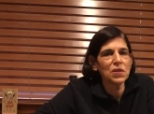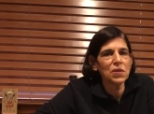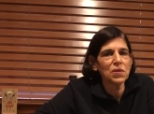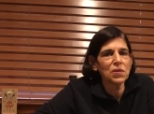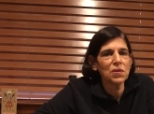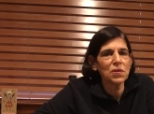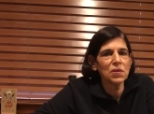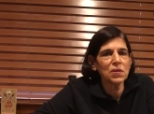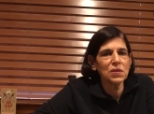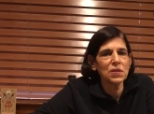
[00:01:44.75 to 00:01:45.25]

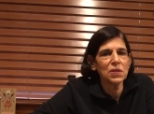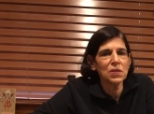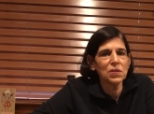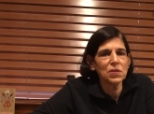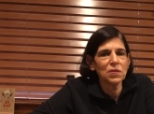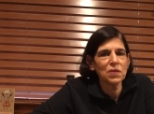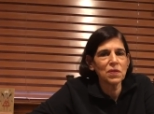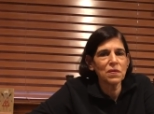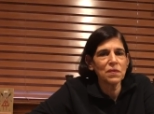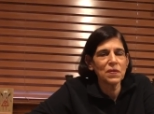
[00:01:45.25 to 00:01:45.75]
turquoise is
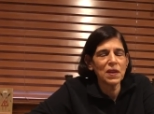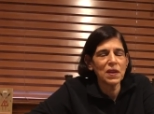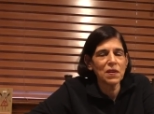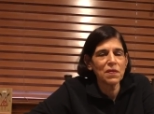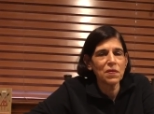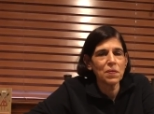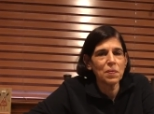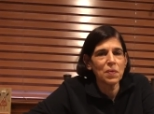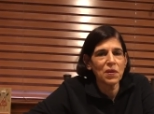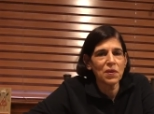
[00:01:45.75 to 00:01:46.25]
sort of
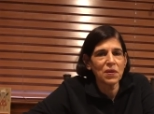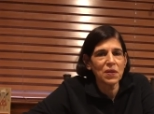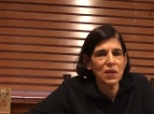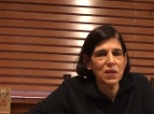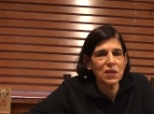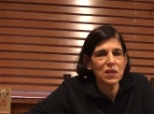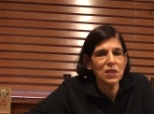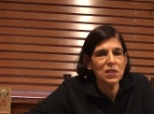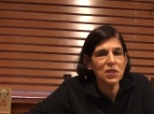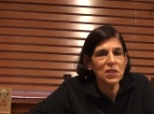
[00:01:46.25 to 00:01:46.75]
Native
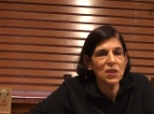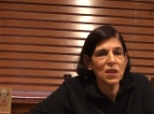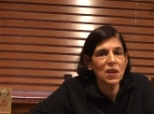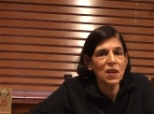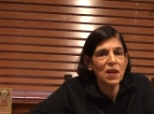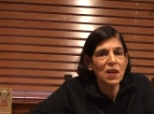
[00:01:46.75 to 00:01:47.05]
Americanish.